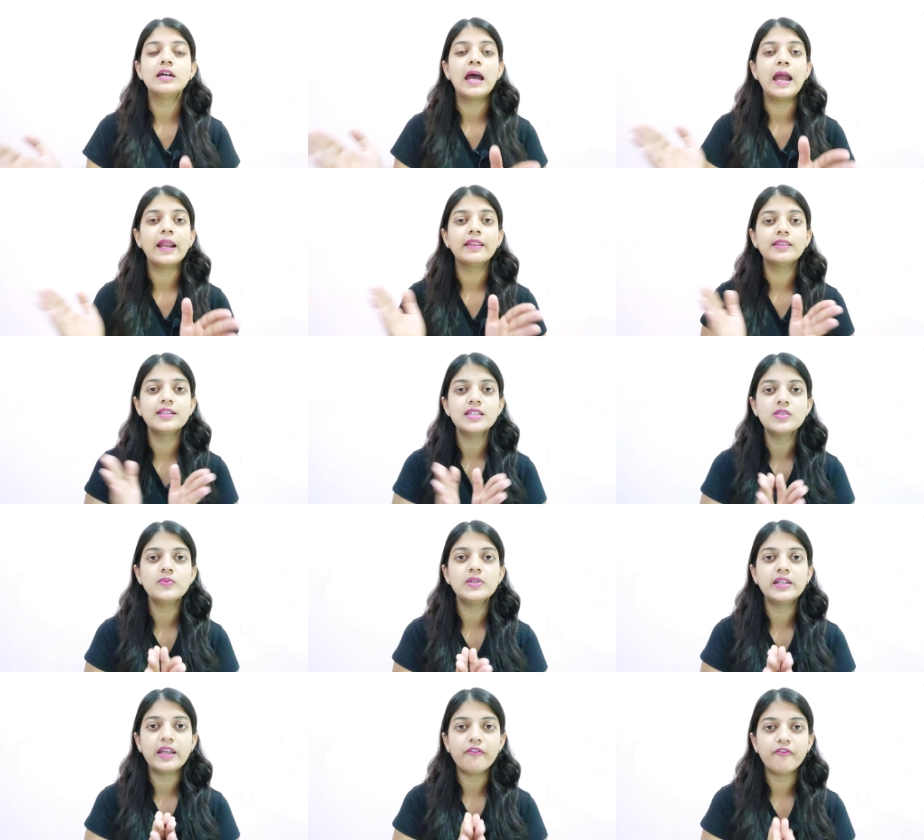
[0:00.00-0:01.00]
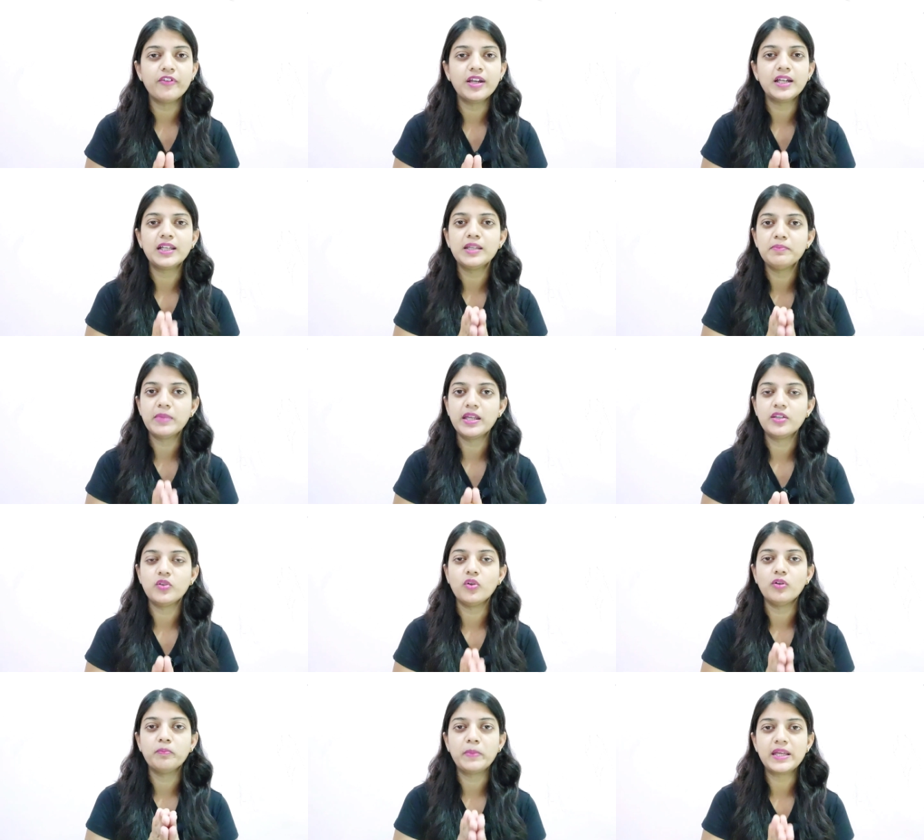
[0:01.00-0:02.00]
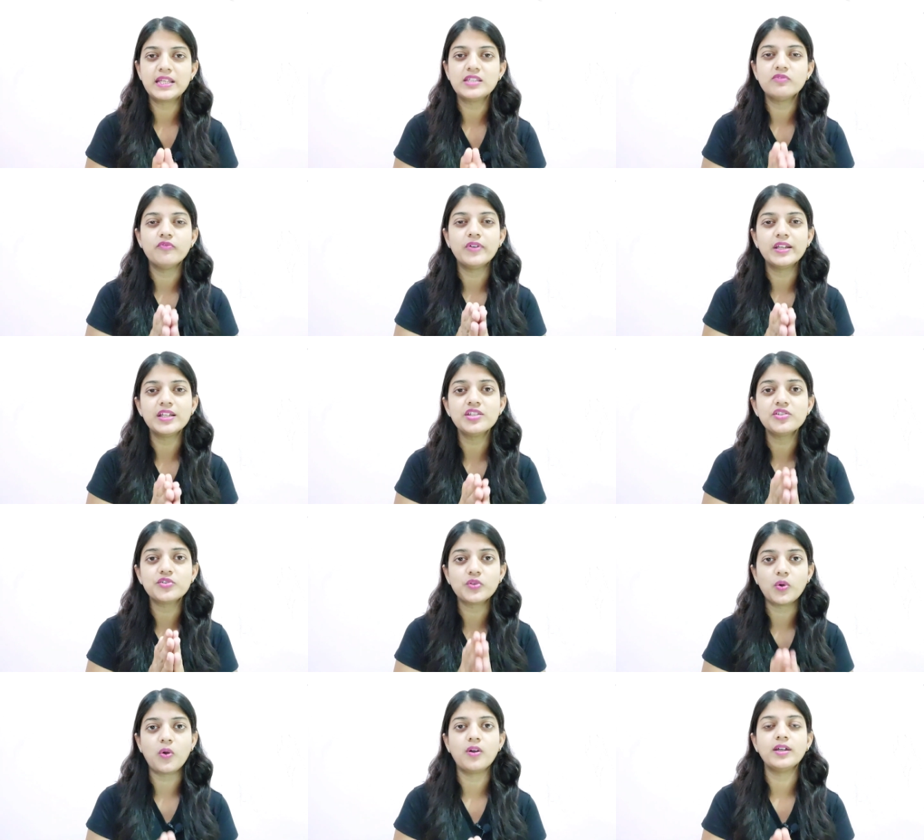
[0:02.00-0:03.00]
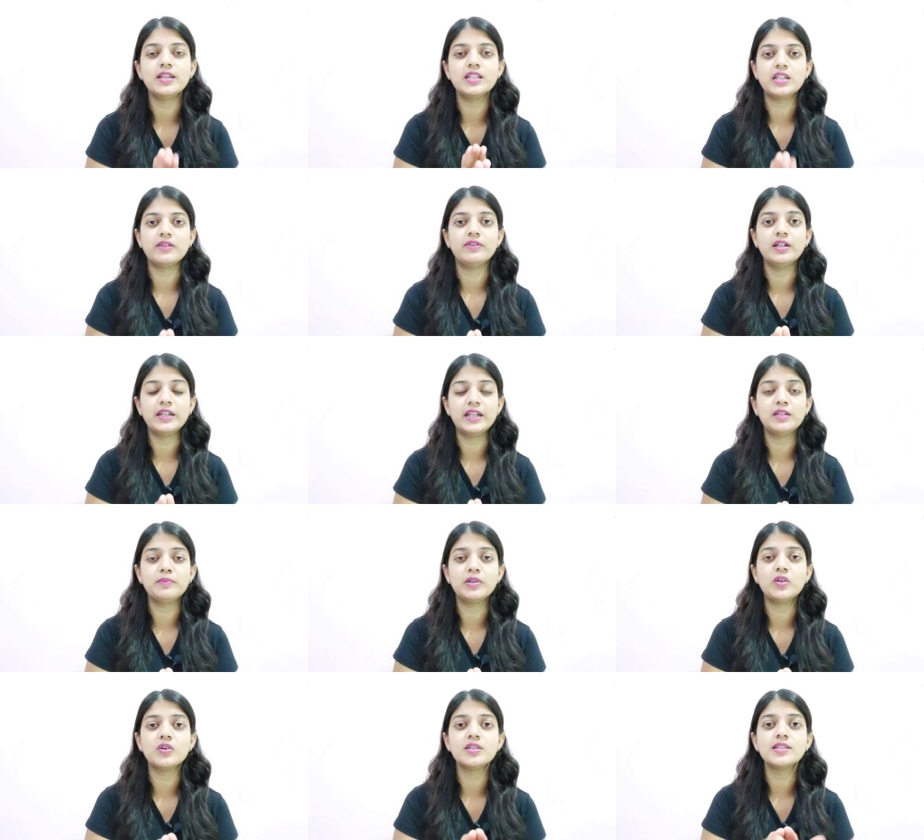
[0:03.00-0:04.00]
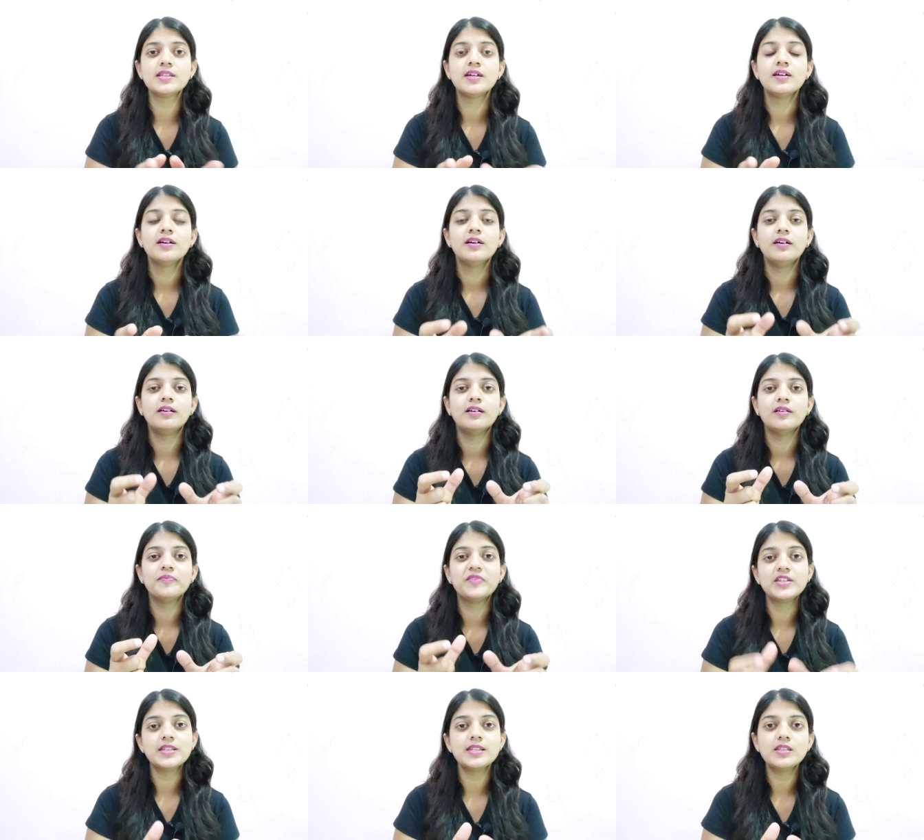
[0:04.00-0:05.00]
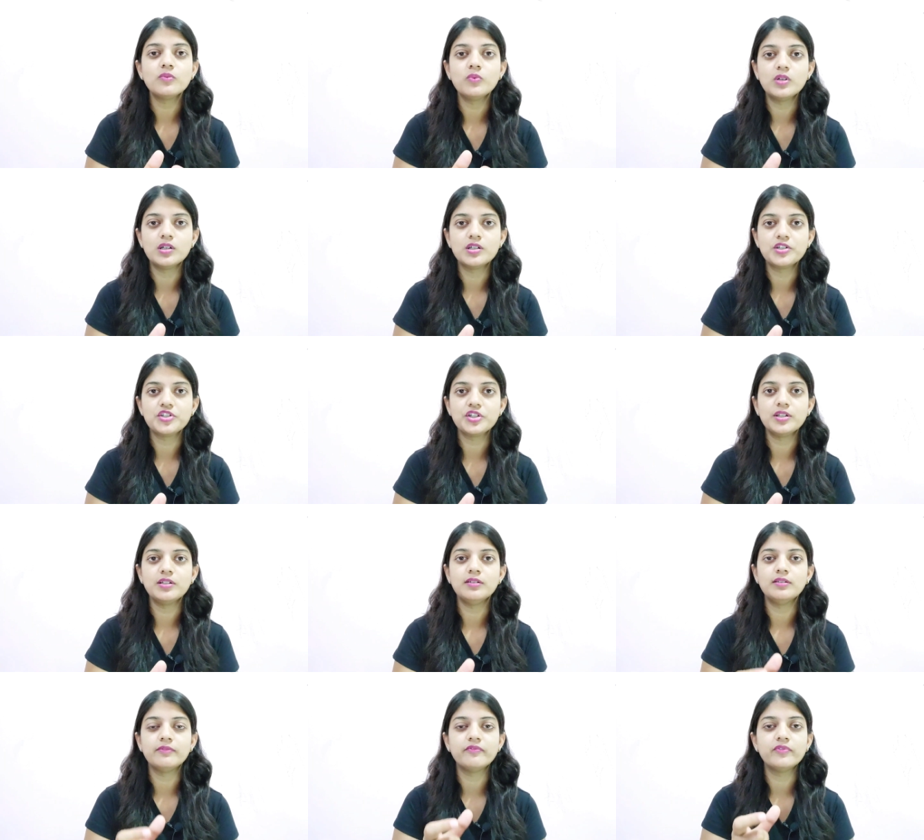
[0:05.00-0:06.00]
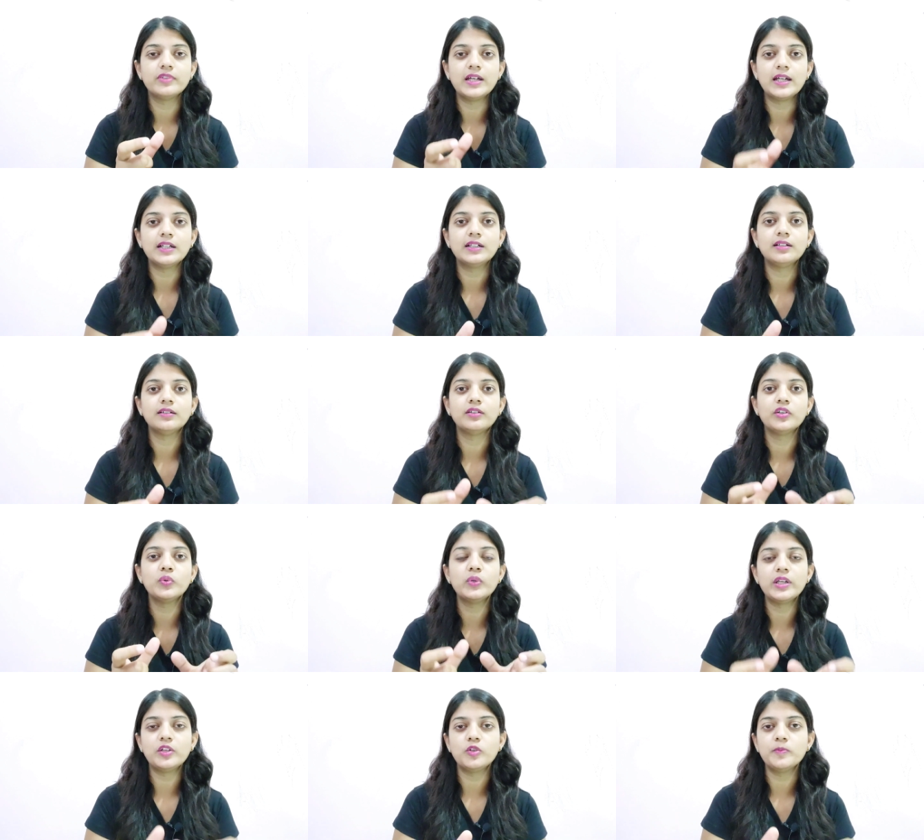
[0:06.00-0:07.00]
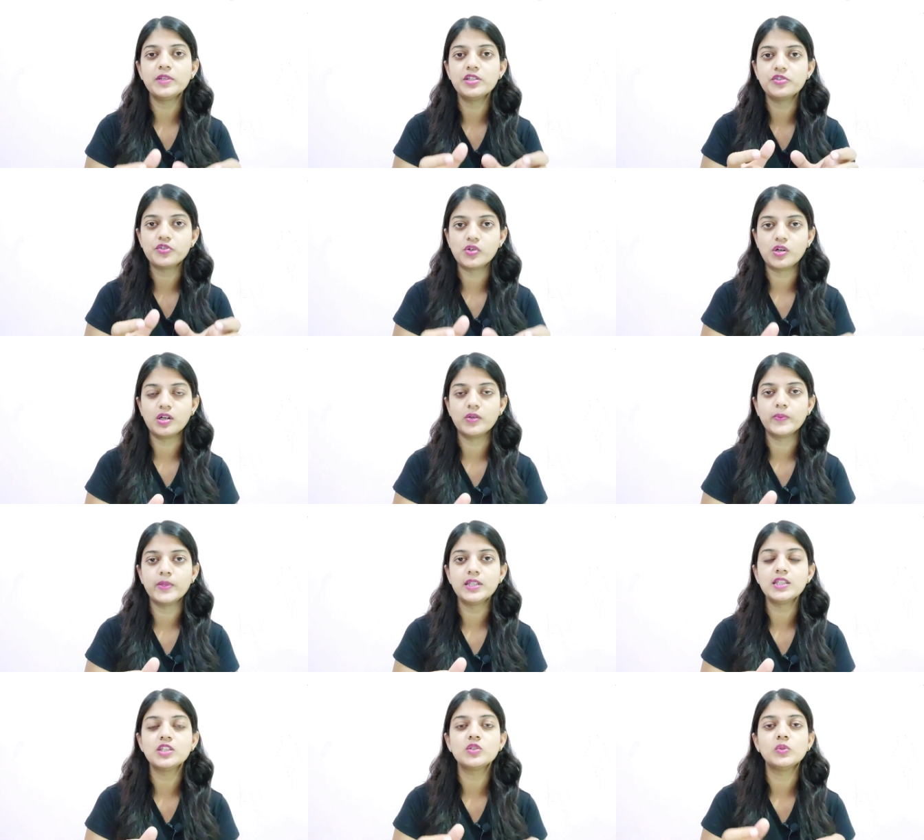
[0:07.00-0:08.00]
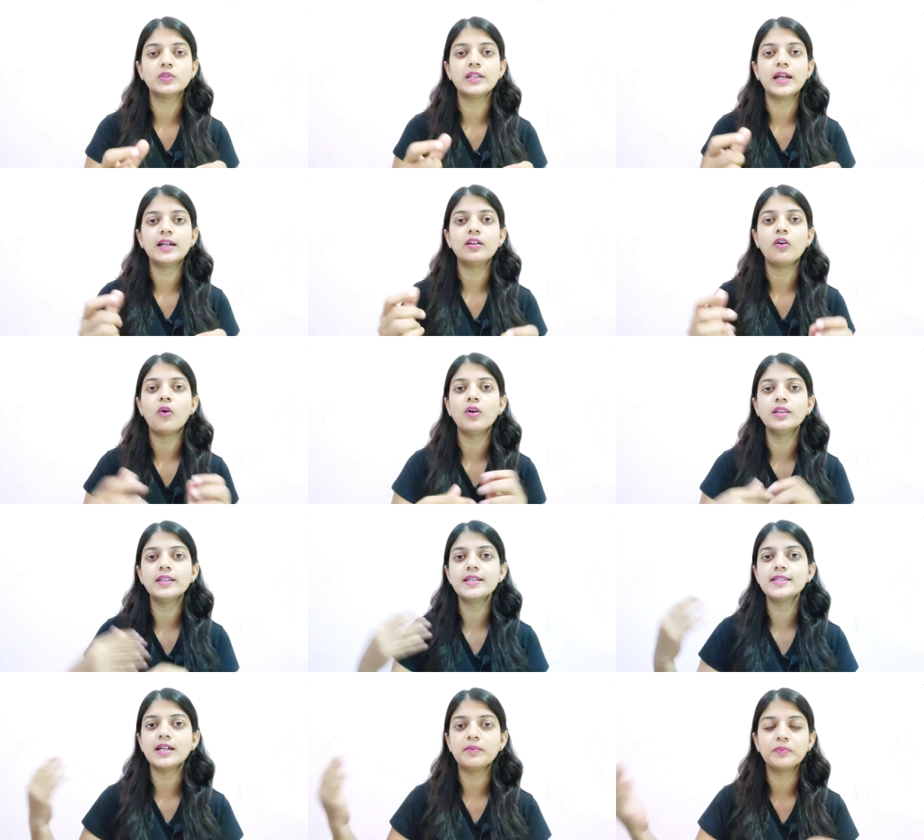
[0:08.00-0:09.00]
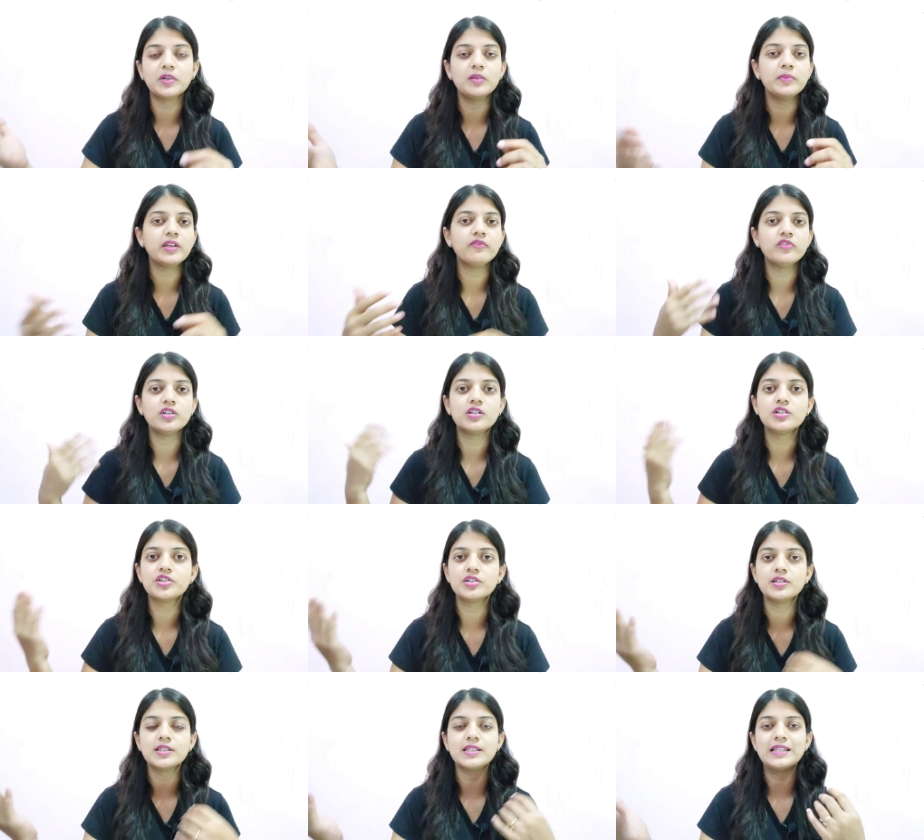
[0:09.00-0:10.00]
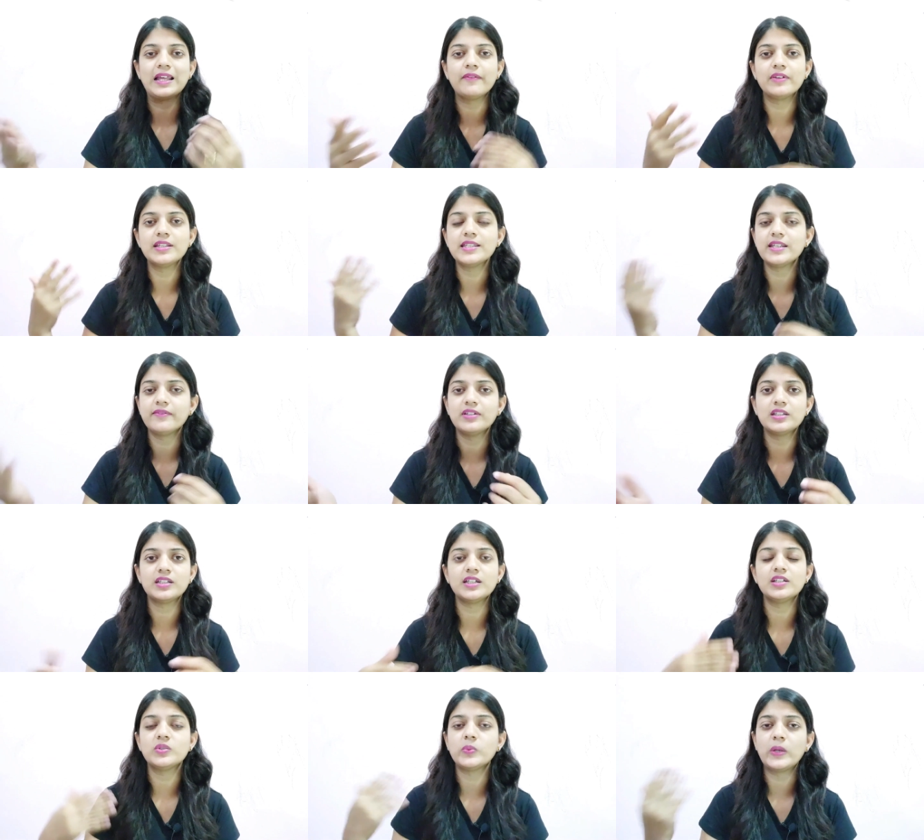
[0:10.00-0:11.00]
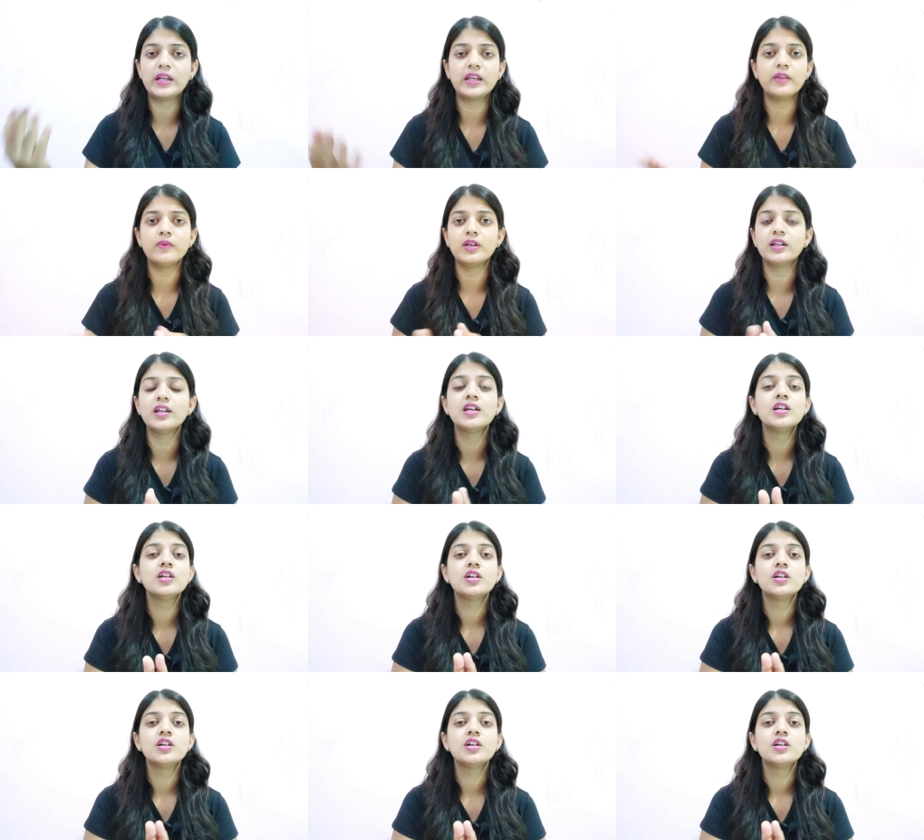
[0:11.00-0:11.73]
and this will definitely make your base very strong in Java 8 because this is the version that you need to be strong with, so that all these upcoming versions 11, 17, 21,